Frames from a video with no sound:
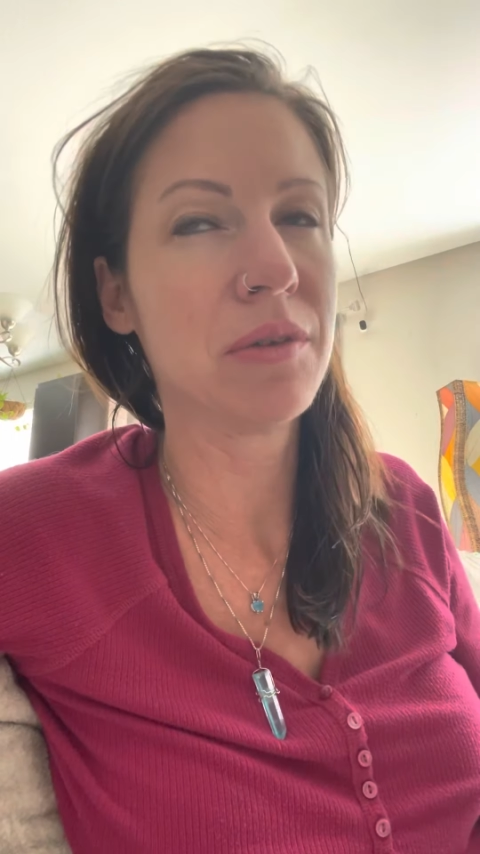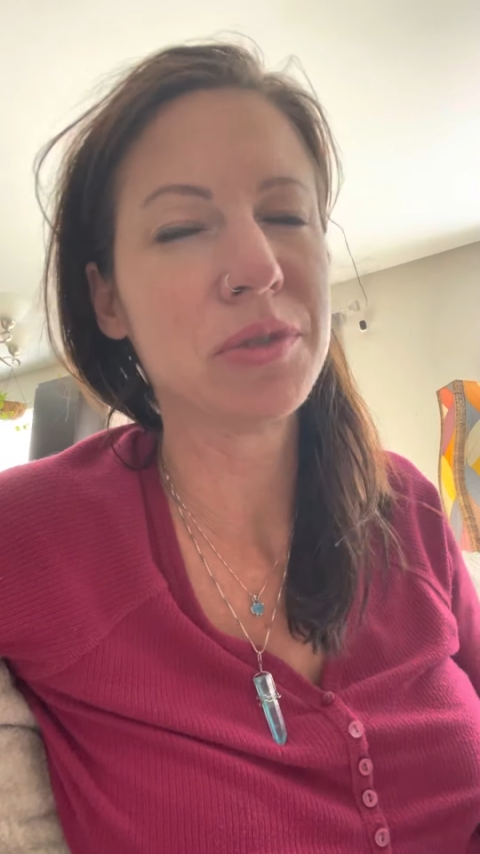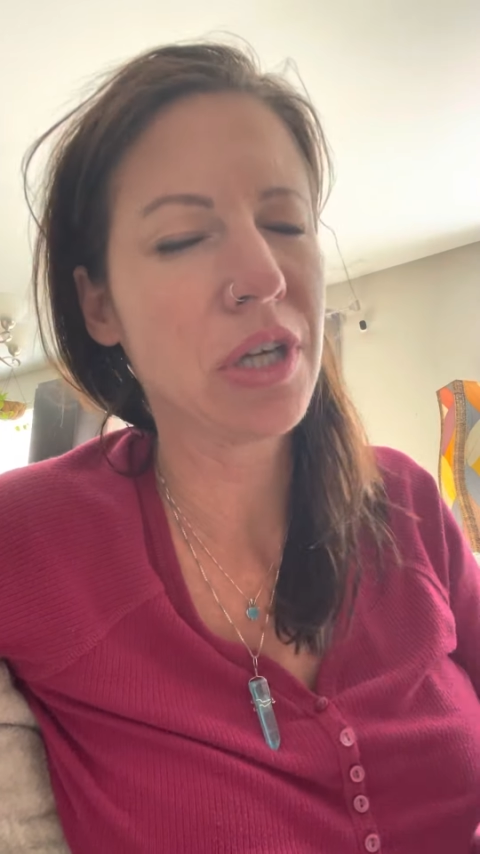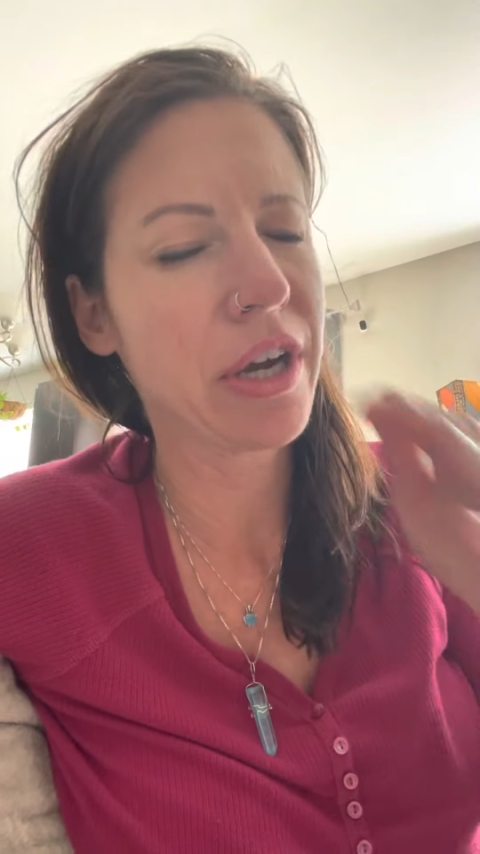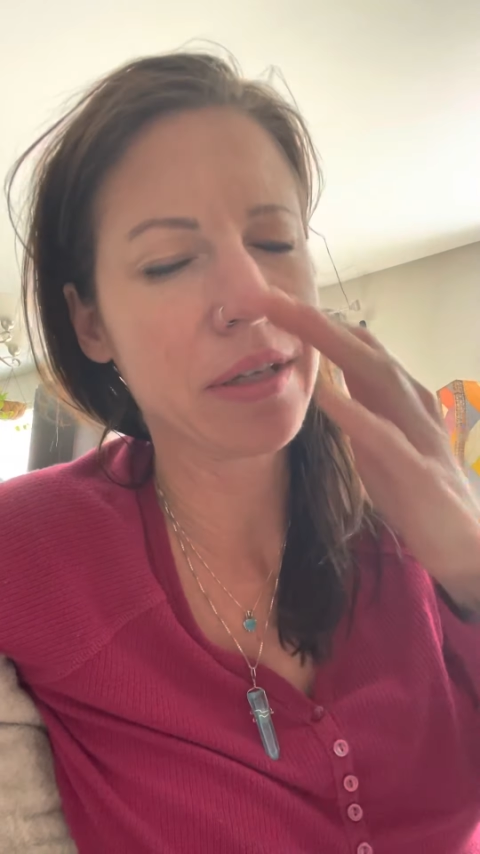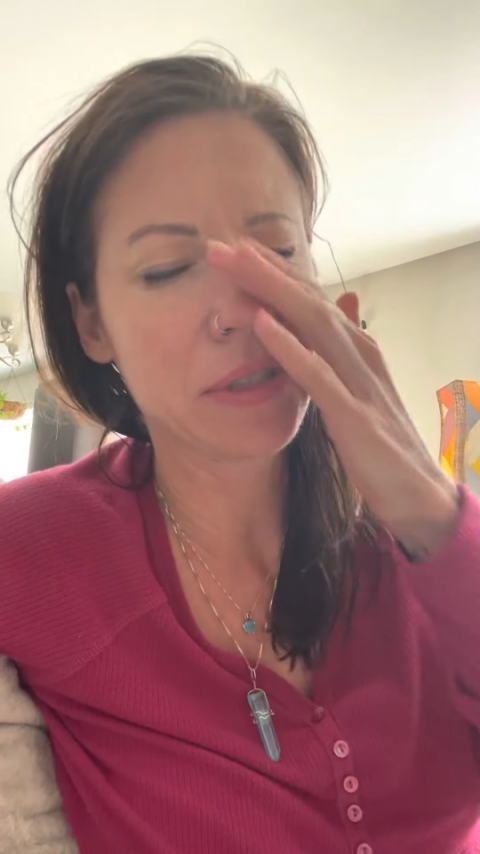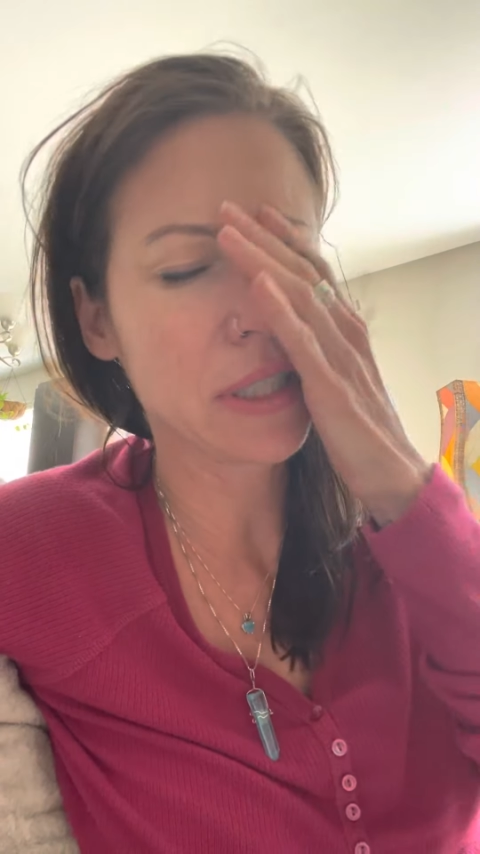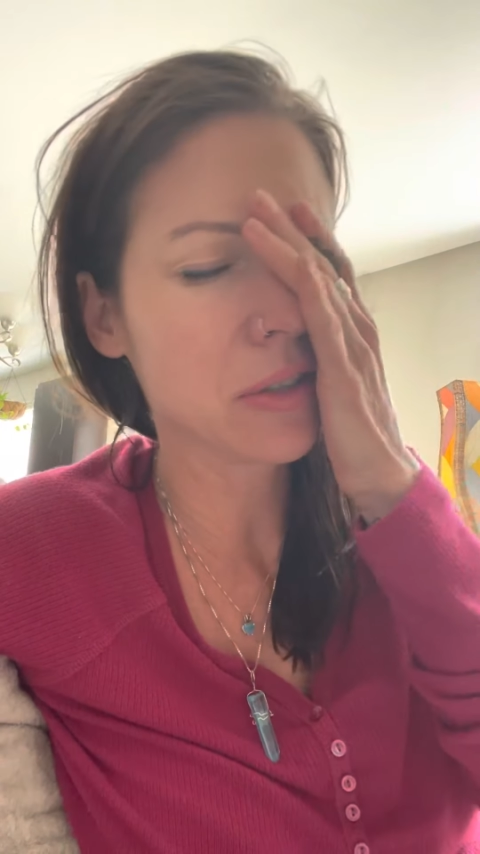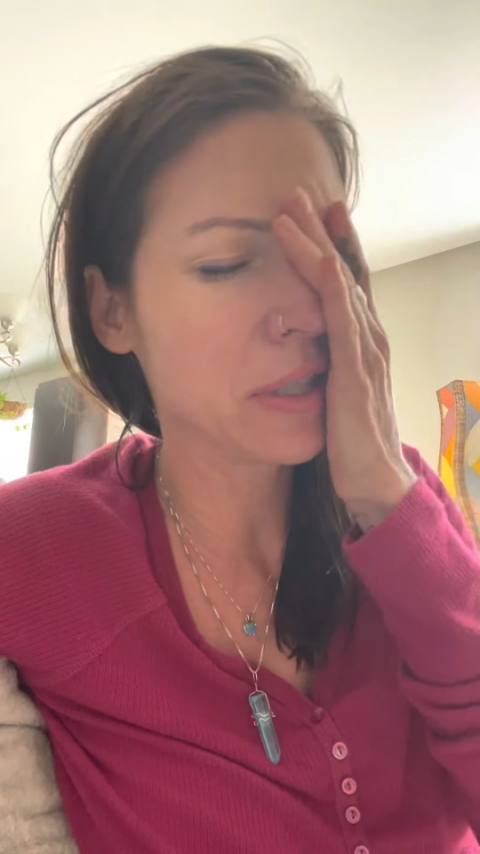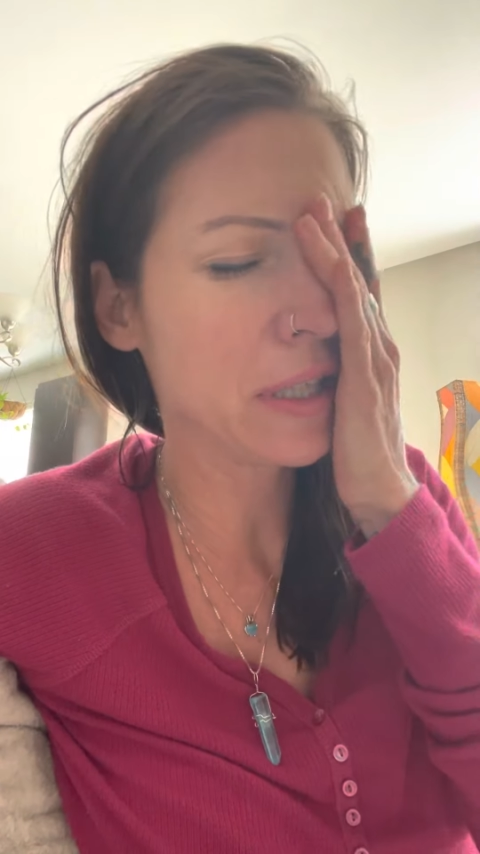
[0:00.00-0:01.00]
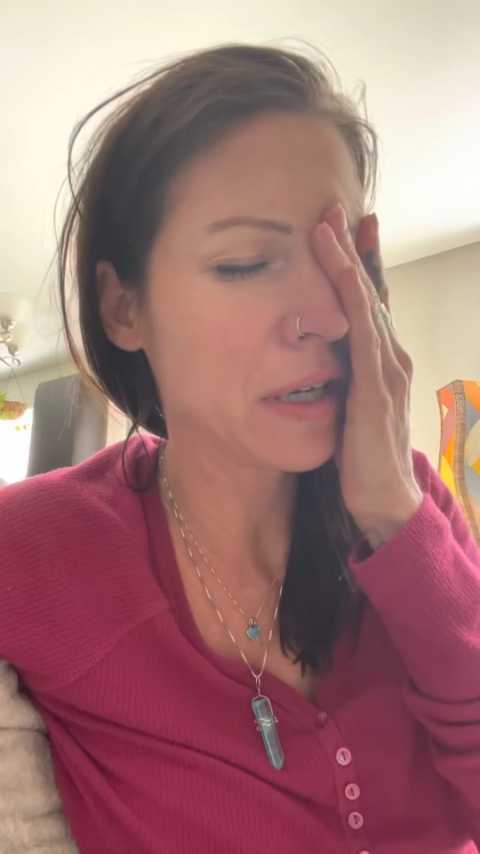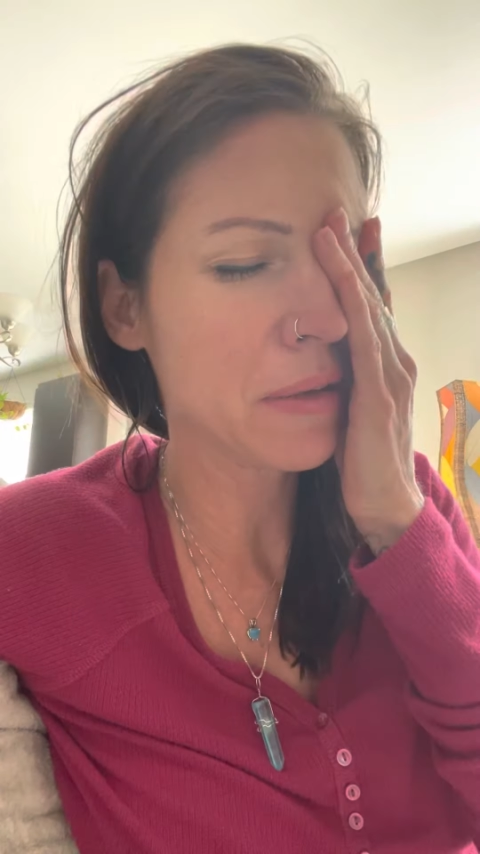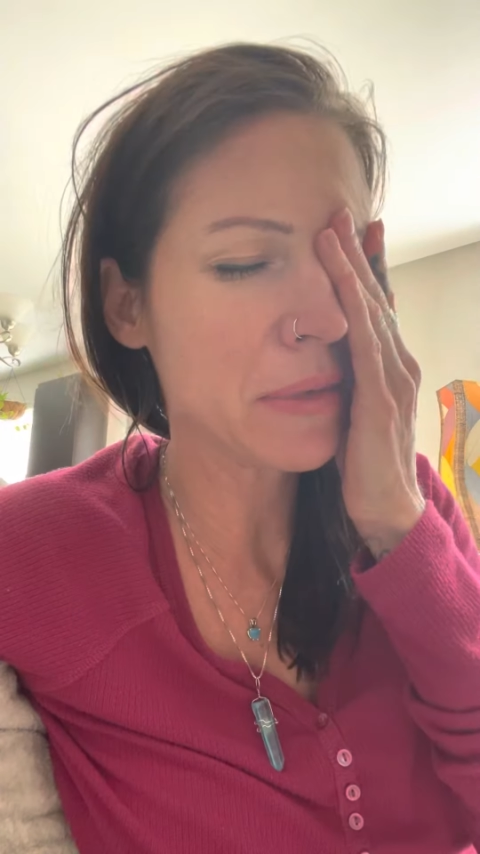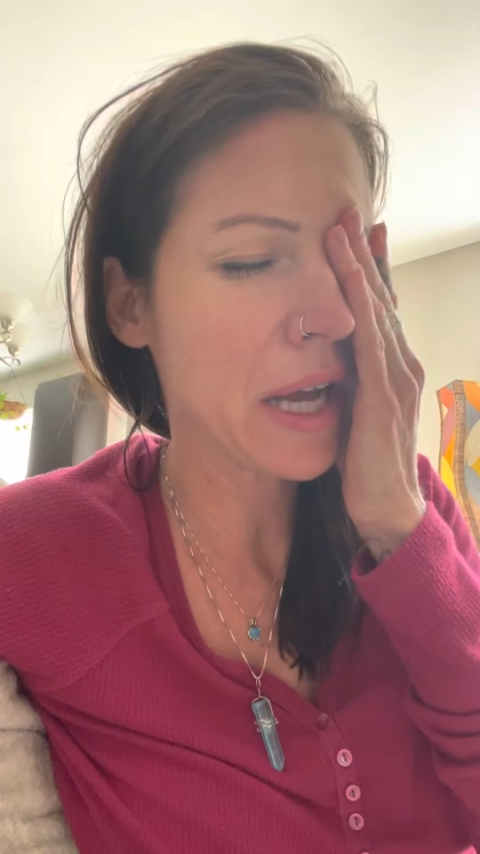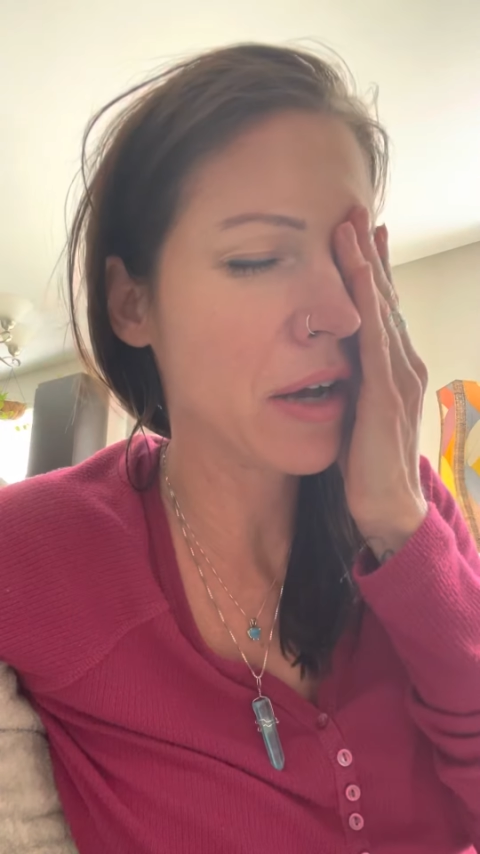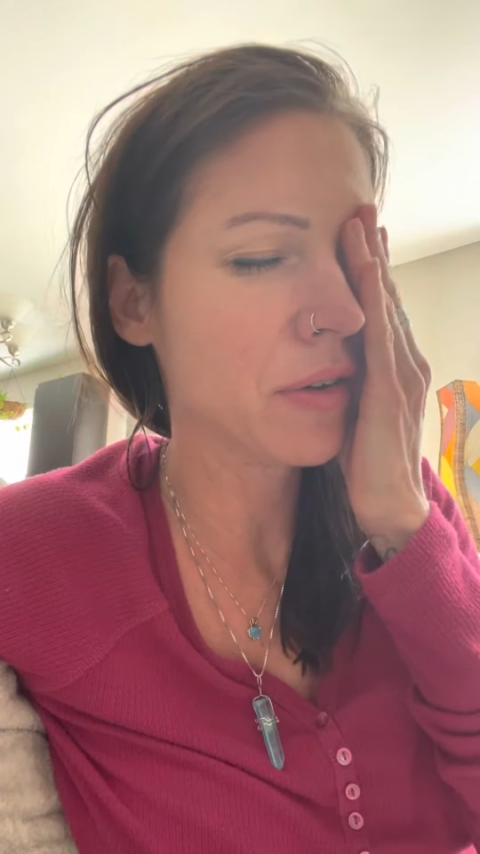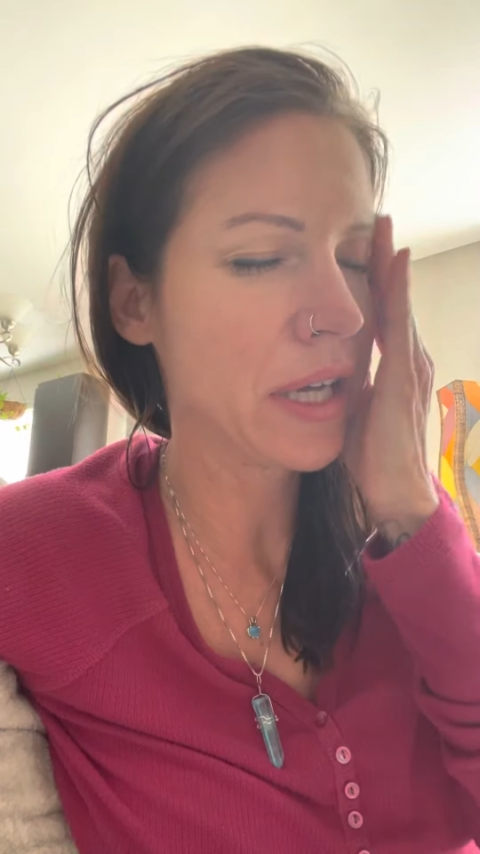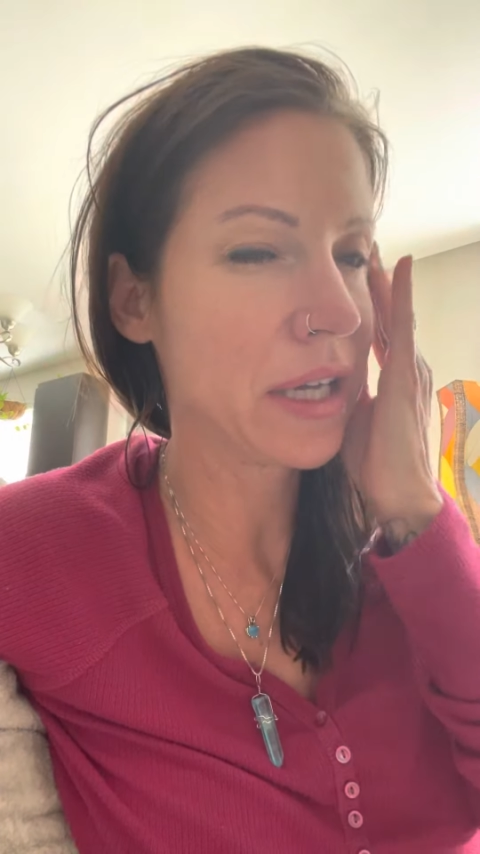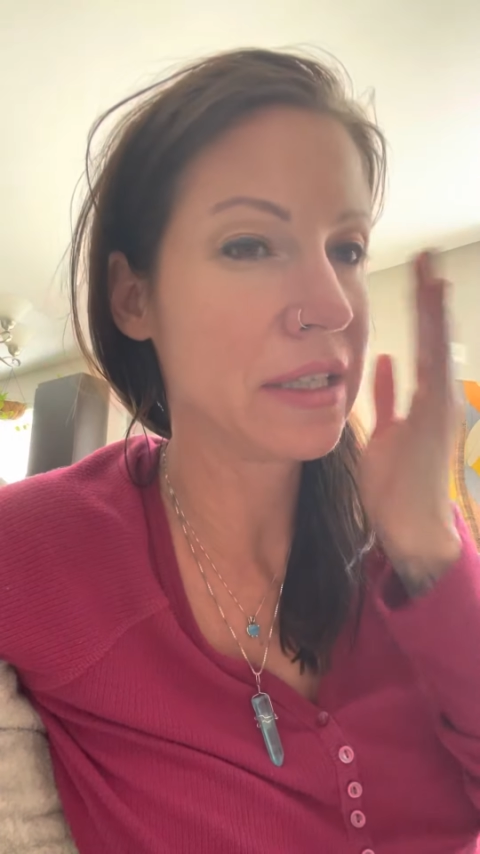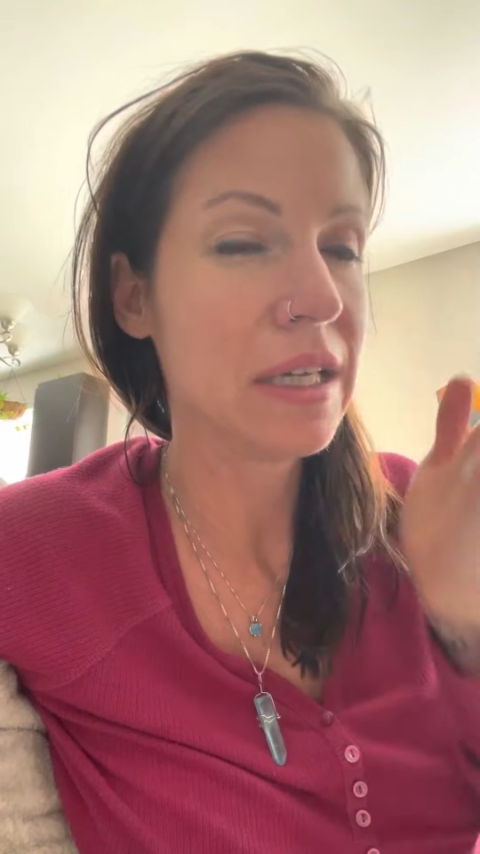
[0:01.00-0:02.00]
I'm sorry, a single income now.
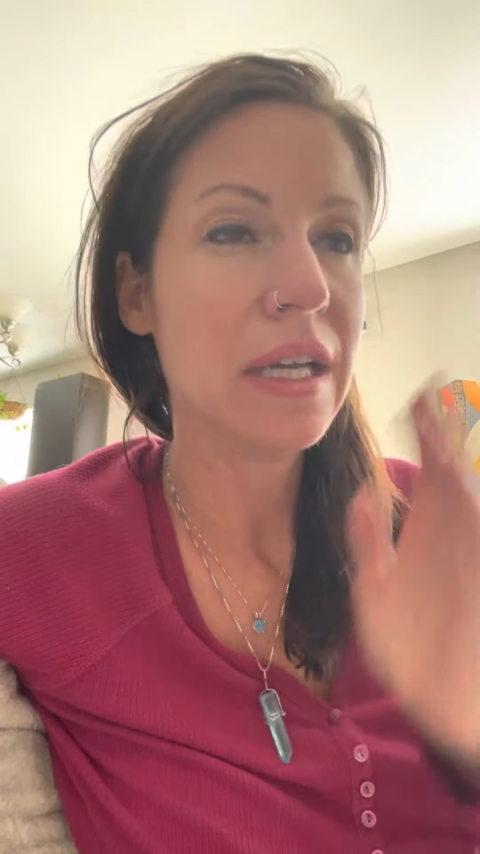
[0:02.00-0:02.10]
And,